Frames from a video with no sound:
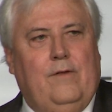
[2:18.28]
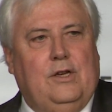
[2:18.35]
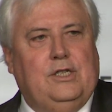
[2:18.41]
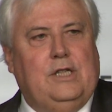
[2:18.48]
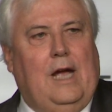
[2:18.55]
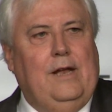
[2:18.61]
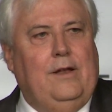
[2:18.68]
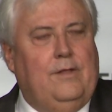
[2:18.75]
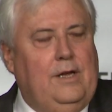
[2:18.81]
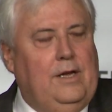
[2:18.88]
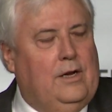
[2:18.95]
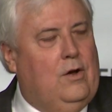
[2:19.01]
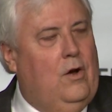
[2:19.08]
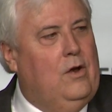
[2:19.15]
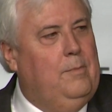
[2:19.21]
state the
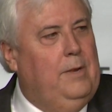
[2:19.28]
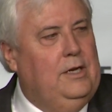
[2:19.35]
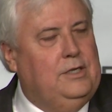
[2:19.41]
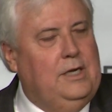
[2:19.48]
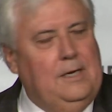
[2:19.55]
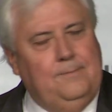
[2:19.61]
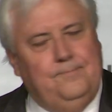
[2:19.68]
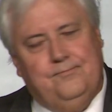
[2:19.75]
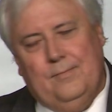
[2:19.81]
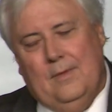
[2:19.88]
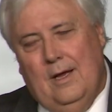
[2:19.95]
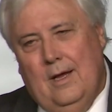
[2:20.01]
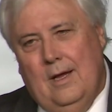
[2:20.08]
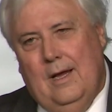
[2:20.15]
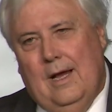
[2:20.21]
economy's in,
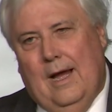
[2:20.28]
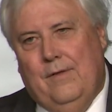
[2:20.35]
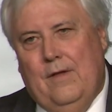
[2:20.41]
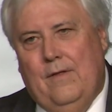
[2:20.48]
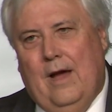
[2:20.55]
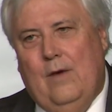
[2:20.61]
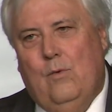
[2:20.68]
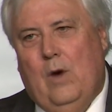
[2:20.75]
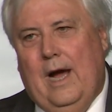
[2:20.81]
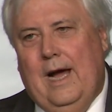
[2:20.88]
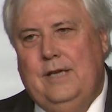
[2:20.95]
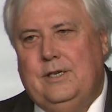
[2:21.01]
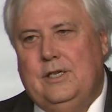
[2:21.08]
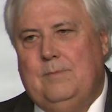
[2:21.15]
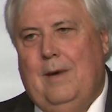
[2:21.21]
and then they
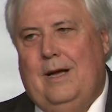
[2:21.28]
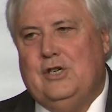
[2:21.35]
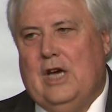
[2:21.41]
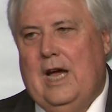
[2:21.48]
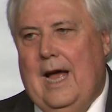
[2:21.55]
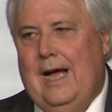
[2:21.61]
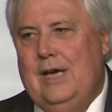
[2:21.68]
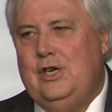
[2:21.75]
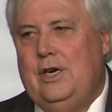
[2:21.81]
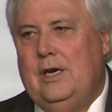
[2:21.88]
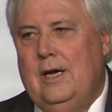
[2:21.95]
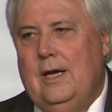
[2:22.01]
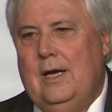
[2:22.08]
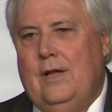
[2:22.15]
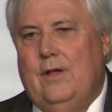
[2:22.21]
raise as much cash
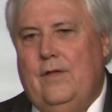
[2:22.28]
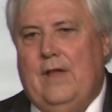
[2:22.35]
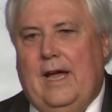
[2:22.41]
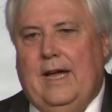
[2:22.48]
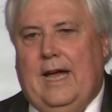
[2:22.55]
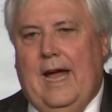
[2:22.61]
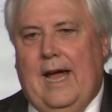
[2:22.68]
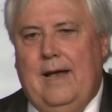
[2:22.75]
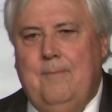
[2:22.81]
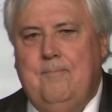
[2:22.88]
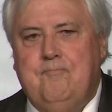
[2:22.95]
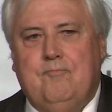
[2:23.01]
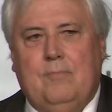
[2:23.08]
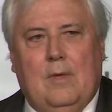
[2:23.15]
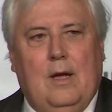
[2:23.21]
that they can.
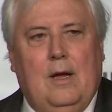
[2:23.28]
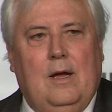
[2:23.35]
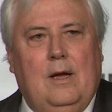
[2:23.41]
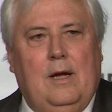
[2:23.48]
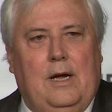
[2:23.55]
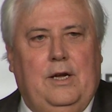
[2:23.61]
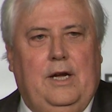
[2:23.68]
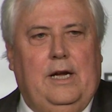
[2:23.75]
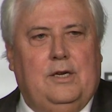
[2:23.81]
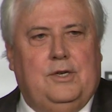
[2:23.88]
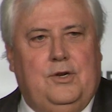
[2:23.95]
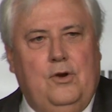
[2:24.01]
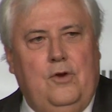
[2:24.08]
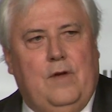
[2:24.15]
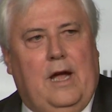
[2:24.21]
In year
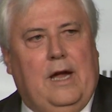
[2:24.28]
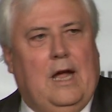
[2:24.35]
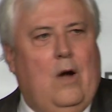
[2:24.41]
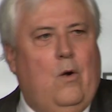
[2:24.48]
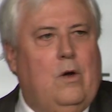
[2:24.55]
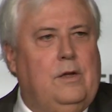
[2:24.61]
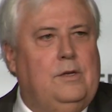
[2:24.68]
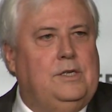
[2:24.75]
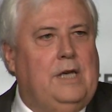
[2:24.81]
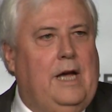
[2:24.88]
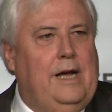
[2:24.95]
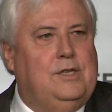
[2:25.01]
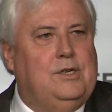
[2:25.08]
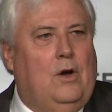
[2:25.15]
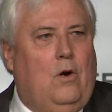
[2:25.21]
two, they go on and say,
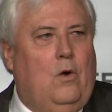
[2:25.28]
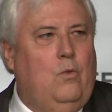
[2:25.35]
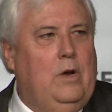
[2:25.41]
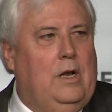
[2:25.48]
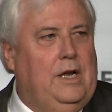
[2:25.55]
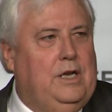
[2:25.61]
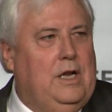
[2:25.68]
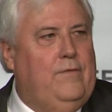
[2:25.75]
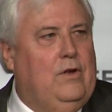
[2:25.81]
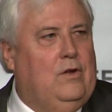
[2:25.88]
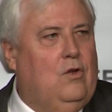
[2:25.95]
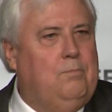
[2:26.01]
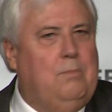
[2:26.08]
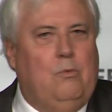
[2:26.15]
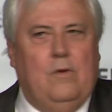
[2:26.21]
it's all really
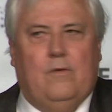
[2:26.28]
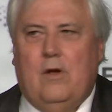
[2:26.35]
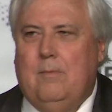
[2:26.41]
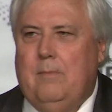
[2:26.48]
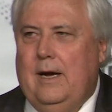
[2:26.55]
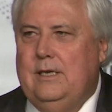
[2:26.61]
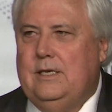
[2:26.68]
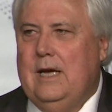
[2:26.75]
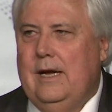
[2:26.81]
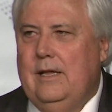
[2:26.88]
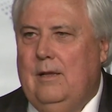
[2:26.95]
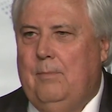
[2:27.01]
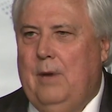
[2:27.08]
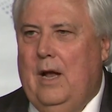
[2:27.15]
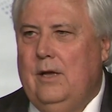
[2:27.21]
difficult, but we've got to maintain the
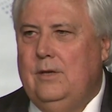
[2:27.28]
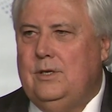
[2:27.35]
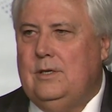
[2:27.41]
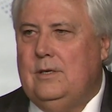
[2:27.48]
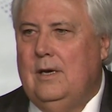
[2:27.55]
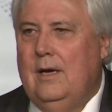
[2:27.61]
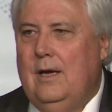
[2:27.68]
balance.